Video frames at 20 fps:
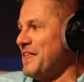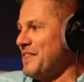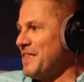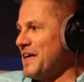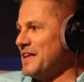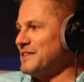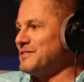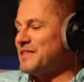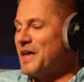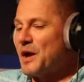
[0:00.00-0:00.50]

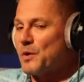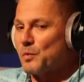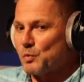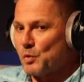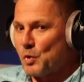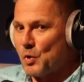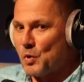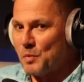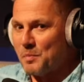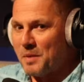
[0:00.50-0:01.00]
that's that
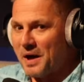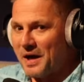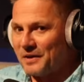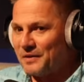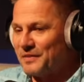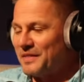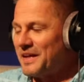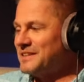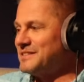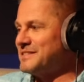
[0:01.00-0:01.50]
role
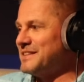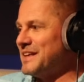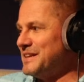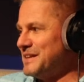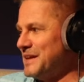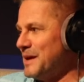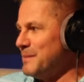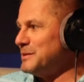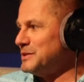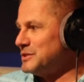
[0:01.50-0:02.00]
model, that's that
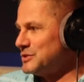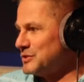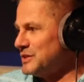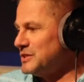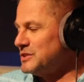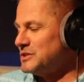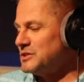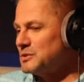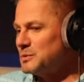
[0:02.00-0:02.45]
demonstration.